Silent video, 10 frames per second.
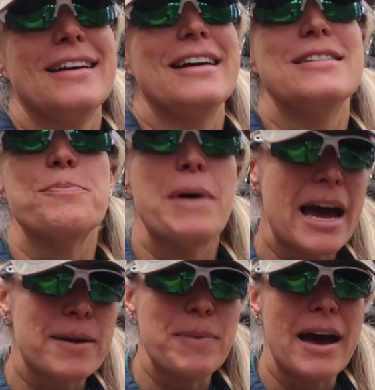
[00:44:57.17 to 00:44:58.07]
and to
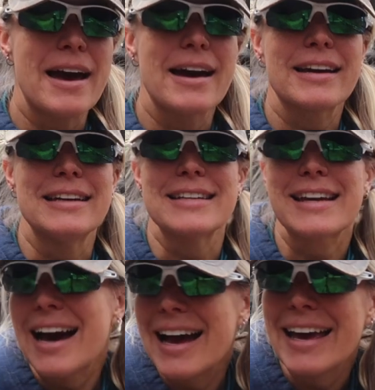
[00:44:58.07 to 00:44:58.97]
backpack and to
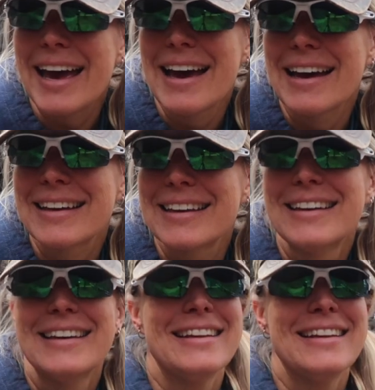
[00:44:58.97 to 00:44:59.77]
kayak.